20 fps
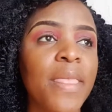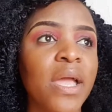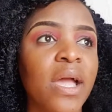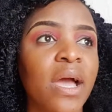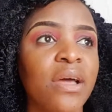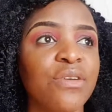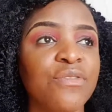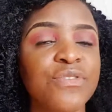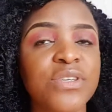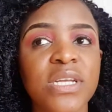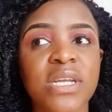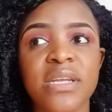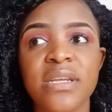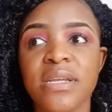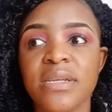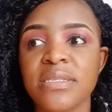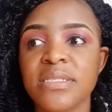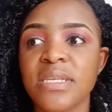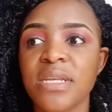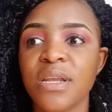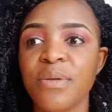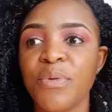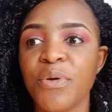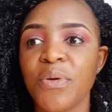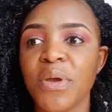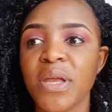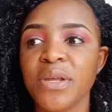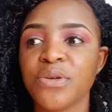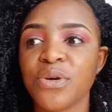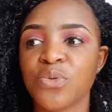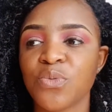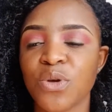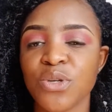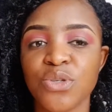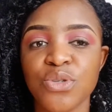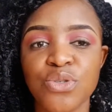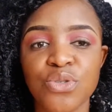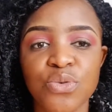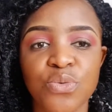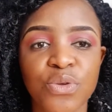kind of deliberate on
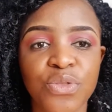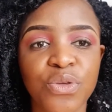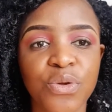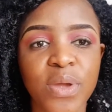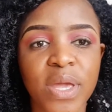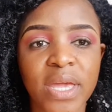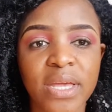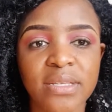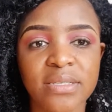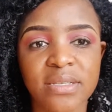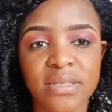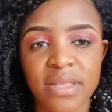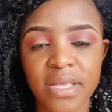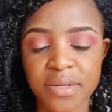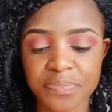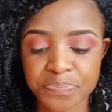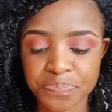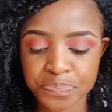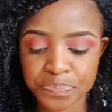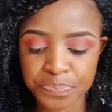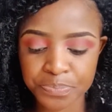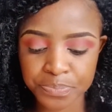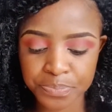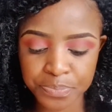what to do with your case, and then